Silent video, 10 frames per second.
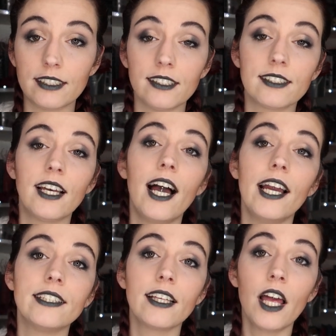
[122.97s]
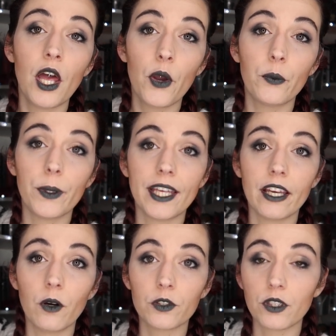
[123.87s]
that's inside.
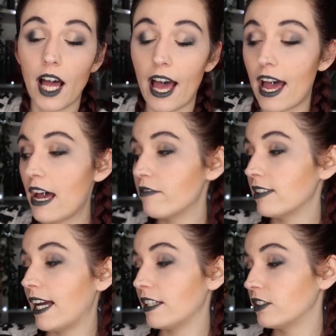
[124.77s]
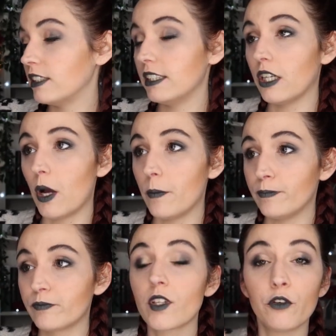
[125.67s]
We also have like
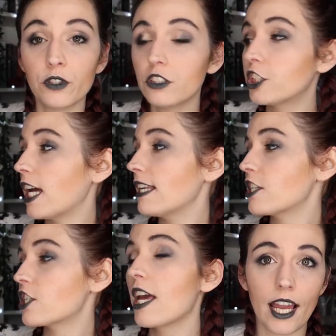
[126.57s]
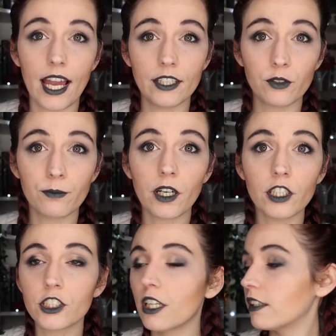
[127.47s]
the photo challenge, and the
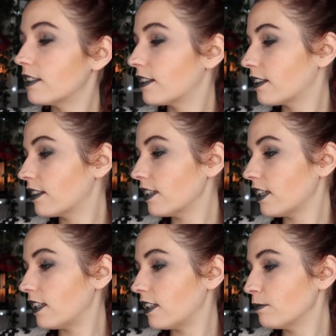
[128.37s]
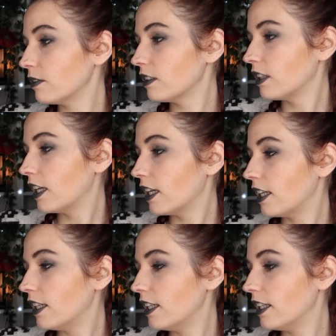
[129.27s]
merch theme
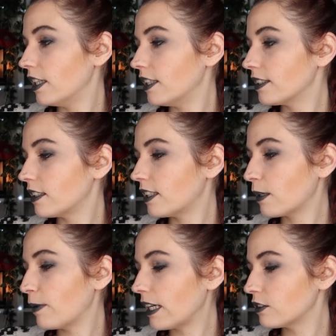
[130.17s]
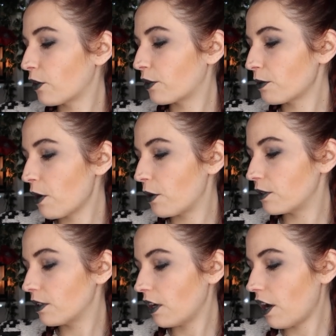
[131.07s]
is take back the
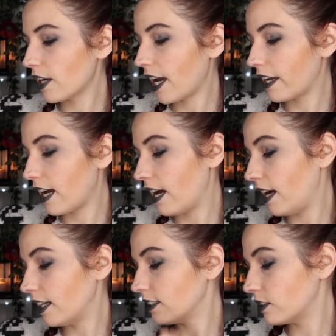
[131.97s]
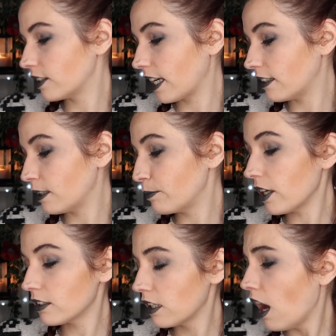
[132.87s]
throne. Okay, I didn't get that
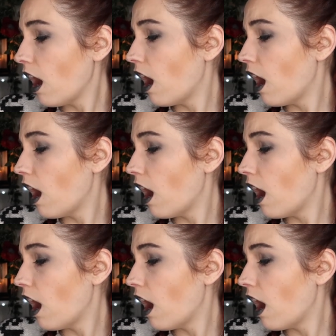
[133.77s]
box.